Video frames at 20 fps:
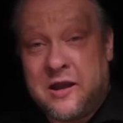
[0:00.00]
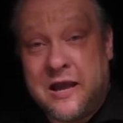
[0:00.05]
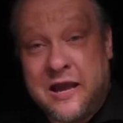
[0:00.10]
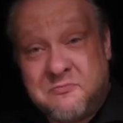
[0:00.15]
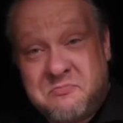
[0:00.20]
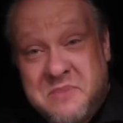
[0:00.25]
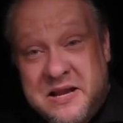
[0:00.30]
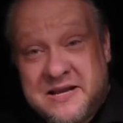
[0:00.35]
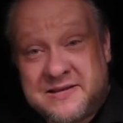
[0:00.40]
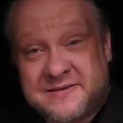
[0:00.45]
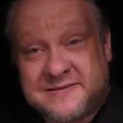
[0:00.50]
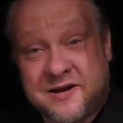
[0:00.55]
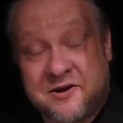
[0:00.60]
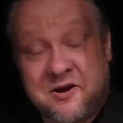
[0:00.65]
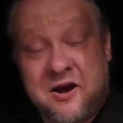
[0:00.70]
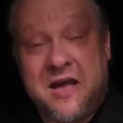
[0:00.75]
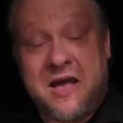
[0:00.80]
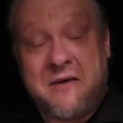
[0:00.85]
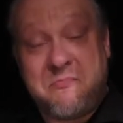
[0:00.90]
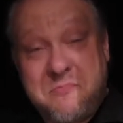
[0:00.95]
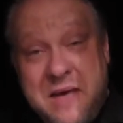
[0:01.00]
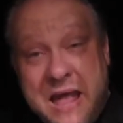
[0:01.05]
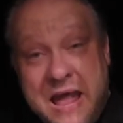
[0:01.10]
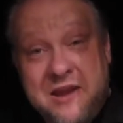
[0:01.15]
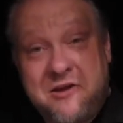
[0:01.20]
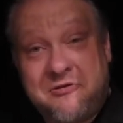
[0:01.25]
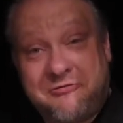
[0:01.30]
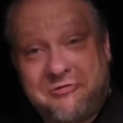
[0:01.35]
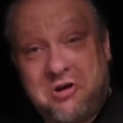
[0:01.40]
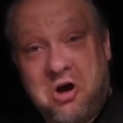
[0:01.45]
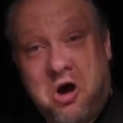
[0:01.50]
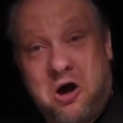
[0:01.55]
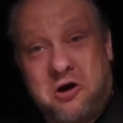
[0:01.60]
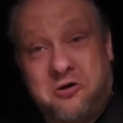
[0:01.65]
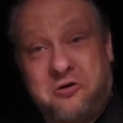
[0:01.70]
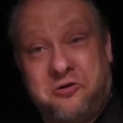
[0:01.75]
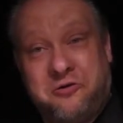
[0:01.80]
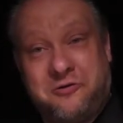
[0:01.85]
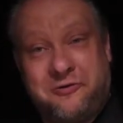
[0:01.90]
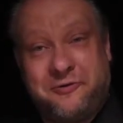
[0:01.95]
a minister, a man of
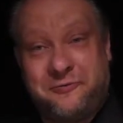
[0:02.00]
God.